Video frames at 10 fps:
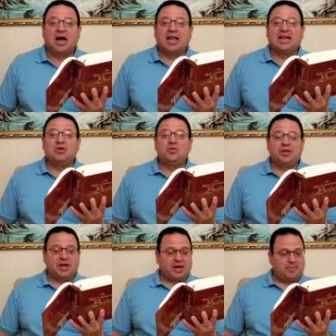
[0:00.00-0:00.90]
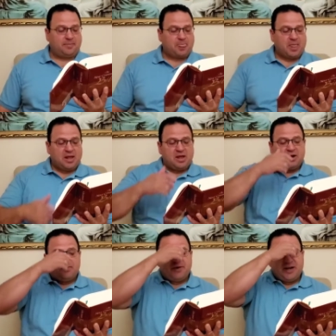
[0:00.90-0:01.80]
Hallelujah!
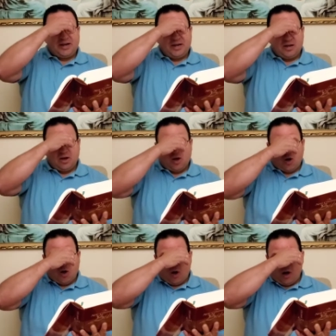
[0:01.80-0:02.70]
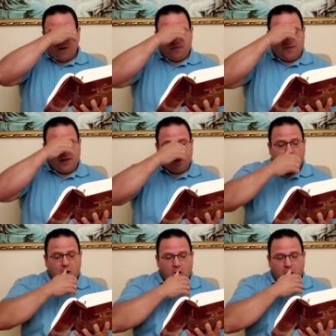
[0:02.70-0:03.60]
Reading of
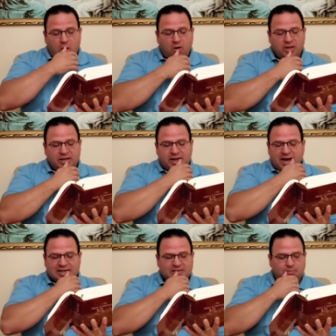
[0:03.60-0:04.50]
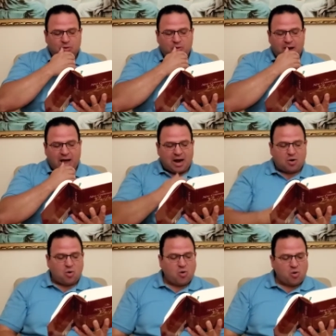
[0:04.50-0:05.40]
the Holy Gospel
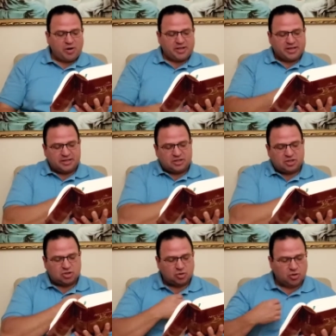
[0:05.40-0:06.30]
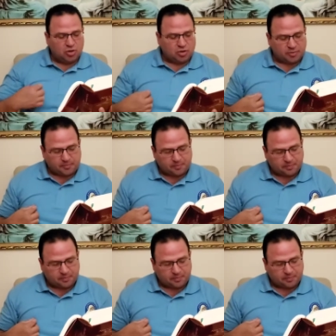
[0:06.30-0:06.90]
according to Luke.